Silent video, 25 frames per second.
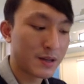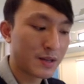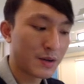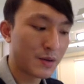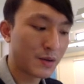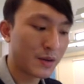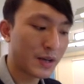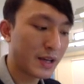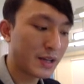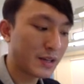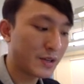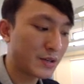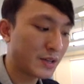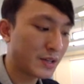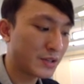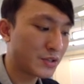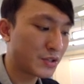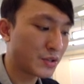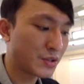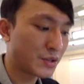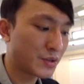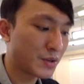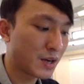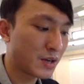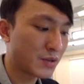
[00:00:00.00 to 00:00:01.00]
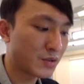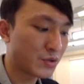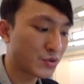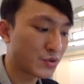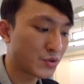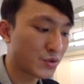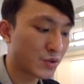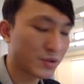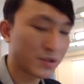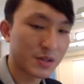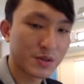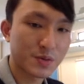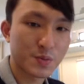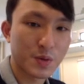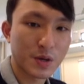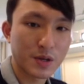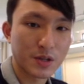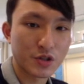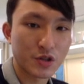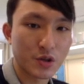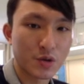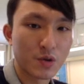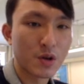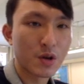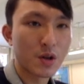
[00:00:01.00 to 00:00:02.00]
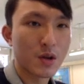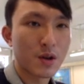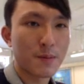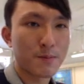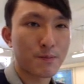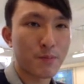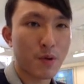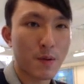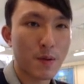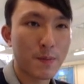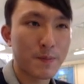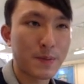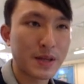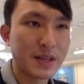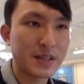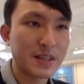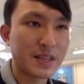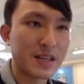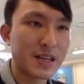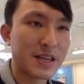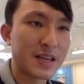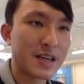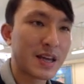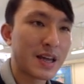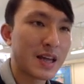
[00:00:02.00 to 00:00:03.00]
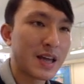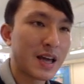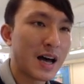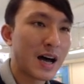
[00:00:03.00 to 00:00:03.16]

Okay, you need to know how to draw this one. So probably the